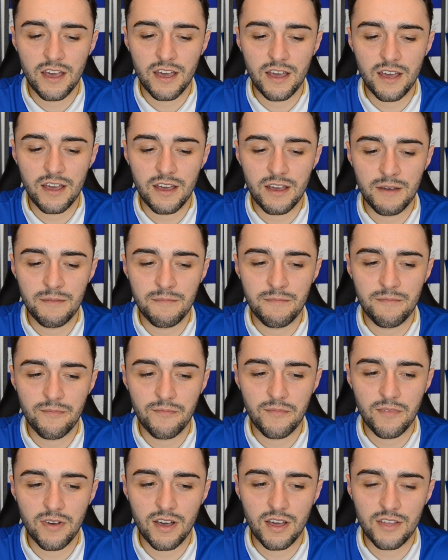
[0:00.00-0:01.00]
I
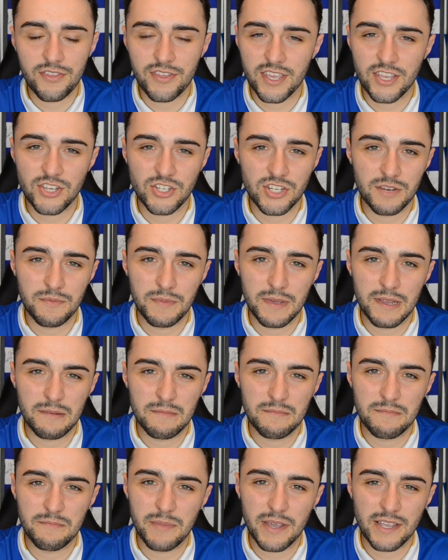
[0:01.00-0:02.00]
think he should have
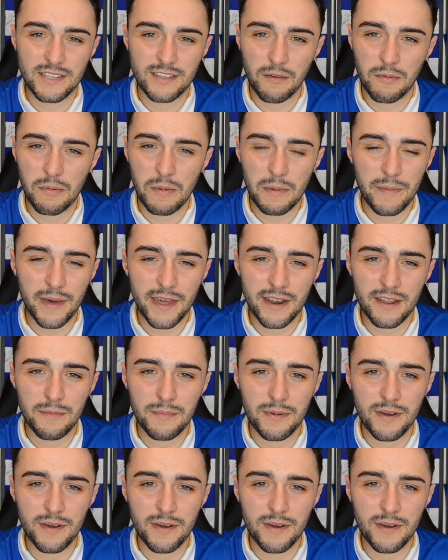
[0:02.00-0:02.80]
been picked up a bit better,